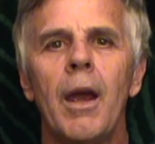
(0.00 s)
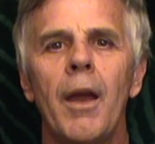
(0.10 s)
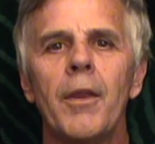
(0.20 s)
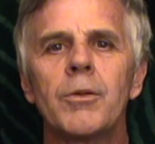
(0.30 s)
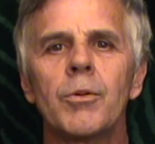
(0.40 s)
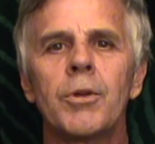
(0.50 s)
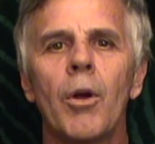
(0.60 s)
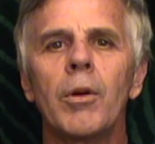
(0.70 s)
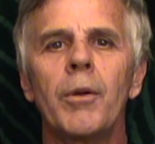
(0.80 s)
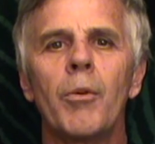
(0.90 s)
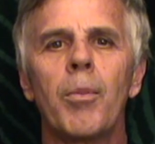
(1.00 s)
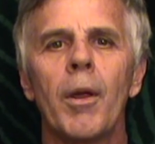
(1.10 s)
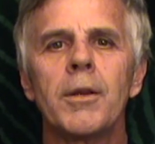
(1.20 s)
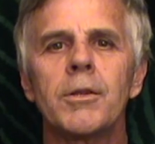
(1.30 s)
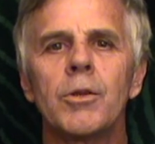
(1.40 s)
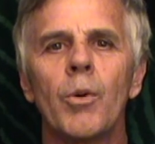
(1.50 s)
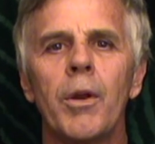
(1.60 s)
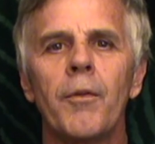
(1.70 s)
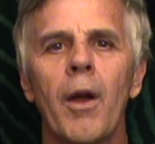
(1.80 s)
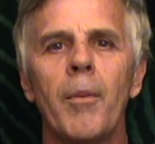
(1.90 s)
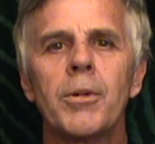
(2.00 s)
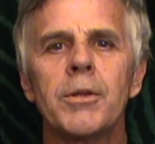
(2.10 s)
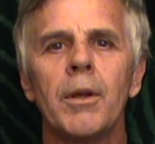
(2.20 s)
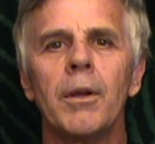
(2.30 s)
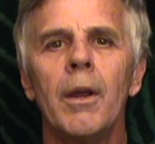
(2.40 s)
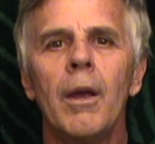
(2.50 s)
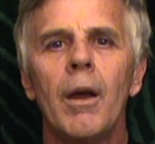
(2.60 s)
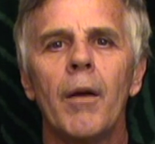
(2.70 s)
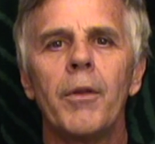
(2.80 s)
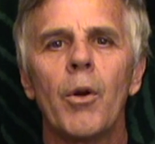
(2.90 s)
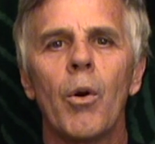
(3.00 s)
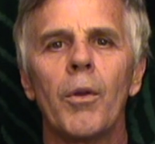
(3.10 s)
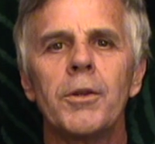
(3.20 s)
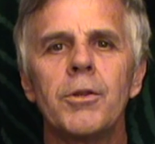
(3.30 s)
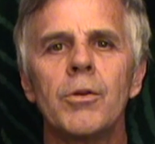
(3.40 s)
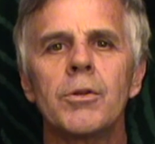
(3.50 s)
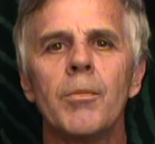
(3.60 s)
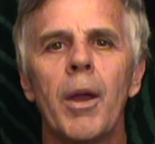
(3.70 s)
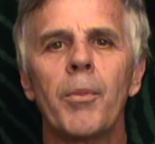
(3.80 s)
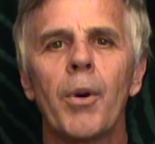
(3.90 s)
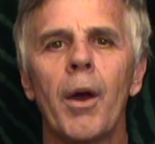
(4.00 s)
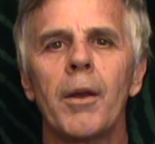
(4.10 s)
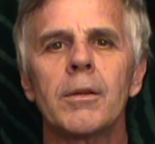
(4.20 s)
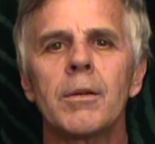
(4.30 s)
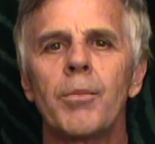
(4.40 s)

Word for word: And this will totally replace the 25% of the oil that's used to make products.